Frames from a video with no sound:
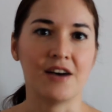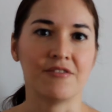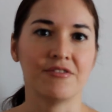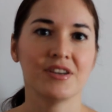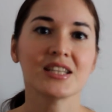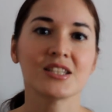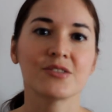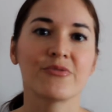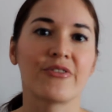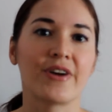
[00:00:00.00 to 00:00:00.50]

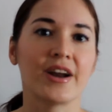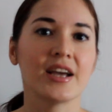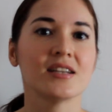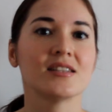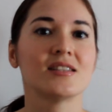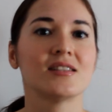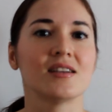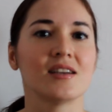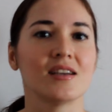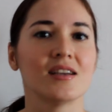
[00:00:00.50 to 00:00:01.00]
This
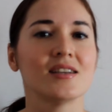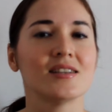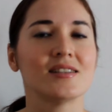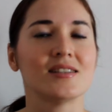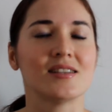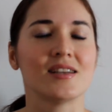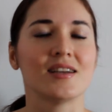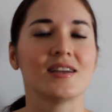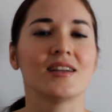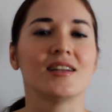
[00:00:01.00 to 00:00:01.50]
phrase
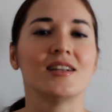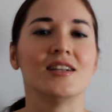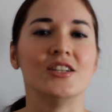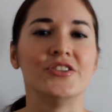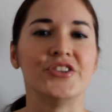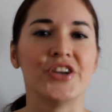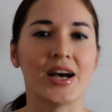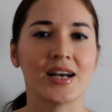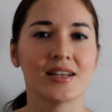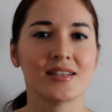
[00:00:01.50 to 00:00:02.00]
is
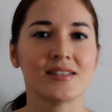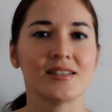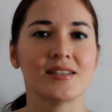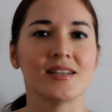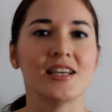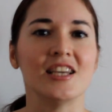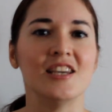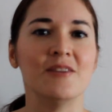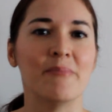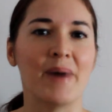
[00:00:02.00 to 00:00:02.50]
just
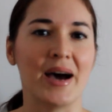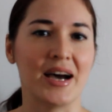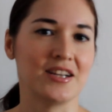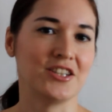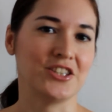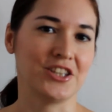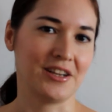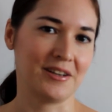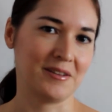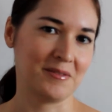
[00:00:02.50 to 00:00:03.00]

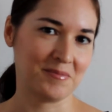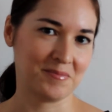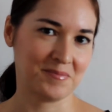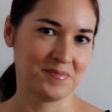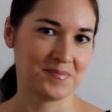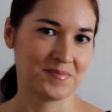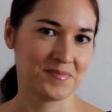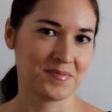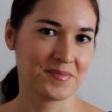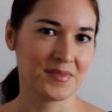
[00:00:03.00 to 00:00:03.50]
imagine.
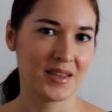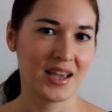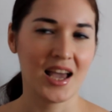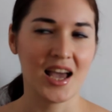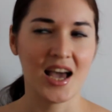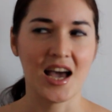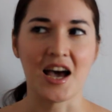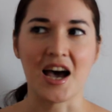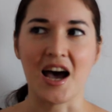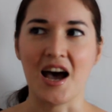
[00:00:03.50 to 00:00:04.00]

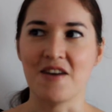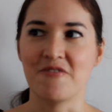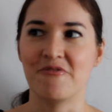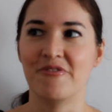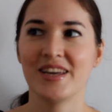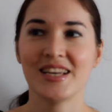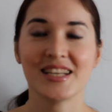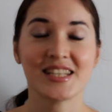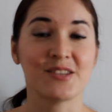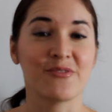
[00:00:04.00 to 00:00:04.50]

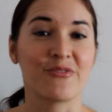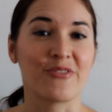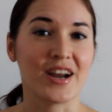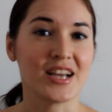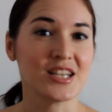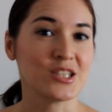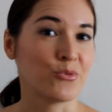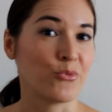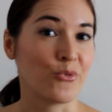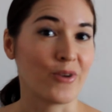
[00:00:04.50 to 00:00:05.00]
This
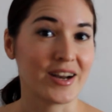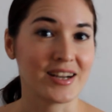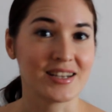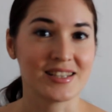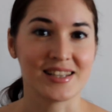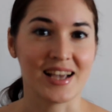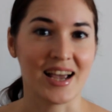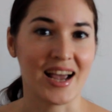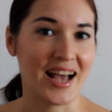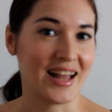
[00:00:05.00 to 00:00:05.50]
phrase
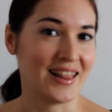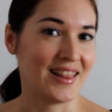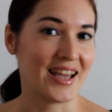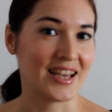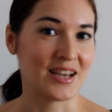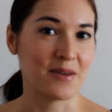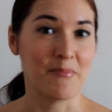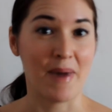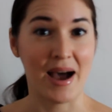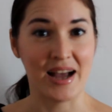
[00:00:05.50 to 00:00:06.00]
works
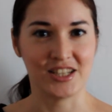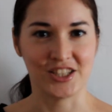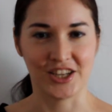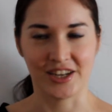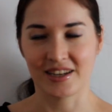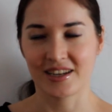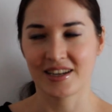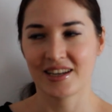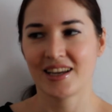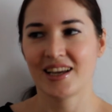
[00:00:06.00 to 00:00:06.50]
like
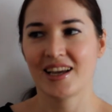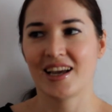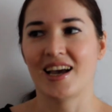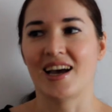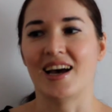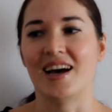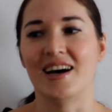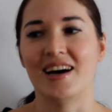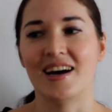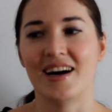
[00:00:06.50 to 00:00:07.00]
magic
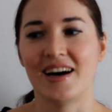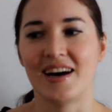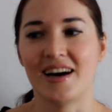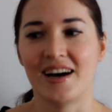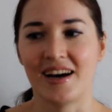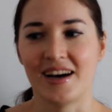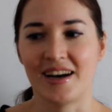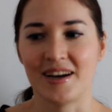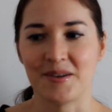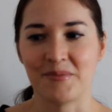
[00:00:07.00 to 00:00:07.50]

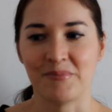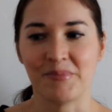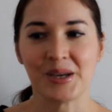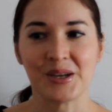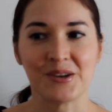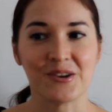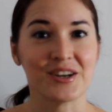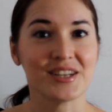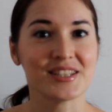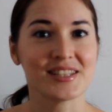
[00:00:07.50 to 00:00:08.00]

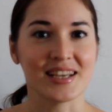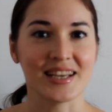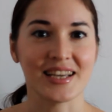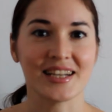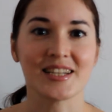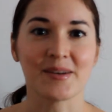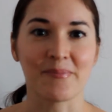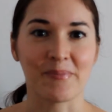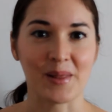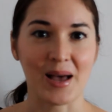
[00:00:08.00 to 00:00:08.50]
because
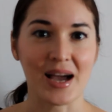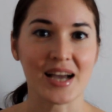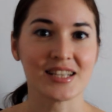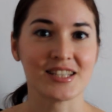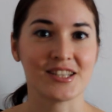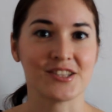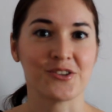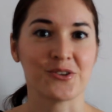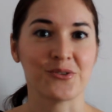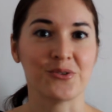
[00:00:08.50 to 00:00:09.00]
it
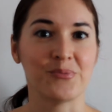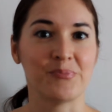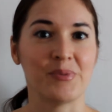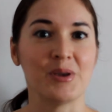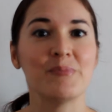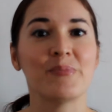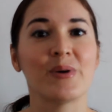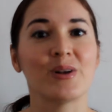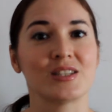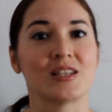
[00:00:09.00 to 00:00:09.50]
applies to
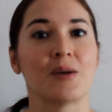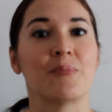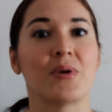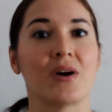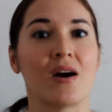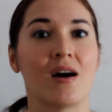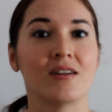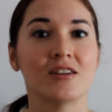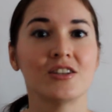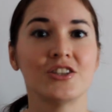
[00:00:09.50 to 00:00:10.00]
people's
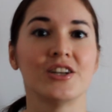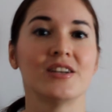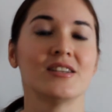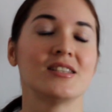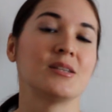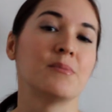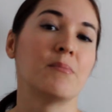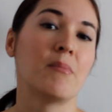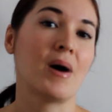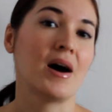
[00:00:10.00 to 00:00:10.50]

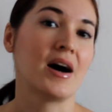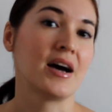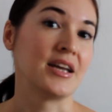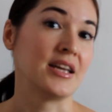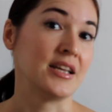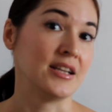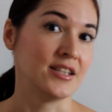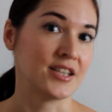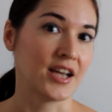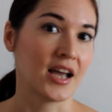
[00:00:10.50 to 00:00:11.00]
subconscious
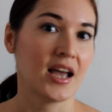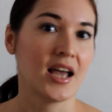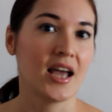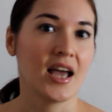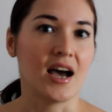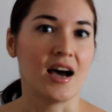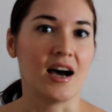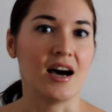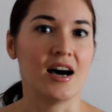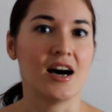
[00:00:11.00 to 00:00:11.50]
mind,
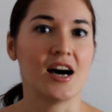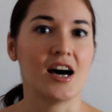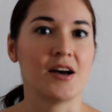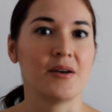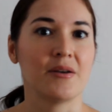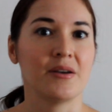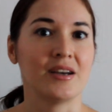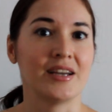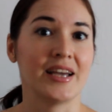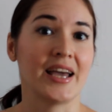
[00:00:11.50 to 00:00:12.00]

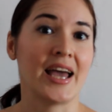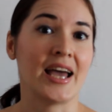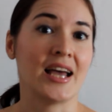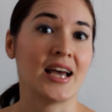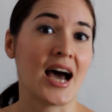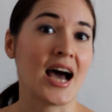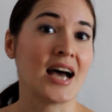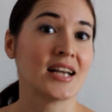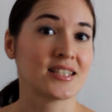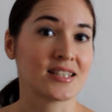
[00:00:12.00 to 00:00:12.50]

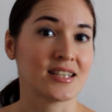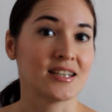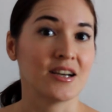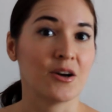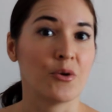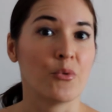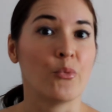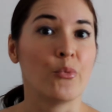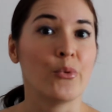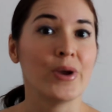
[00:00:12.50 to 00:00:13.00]
as
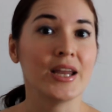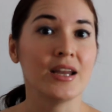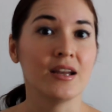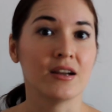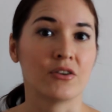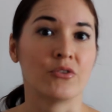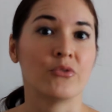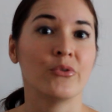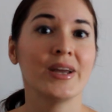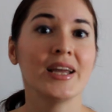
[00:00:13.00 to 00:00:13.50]

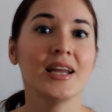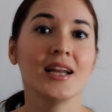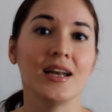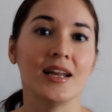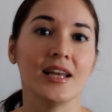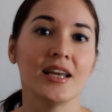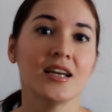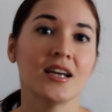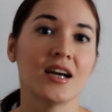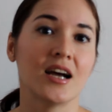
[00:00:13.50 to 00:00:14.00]
we
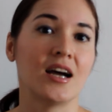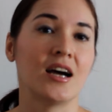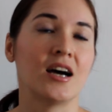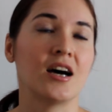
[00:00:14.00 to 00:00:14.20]
really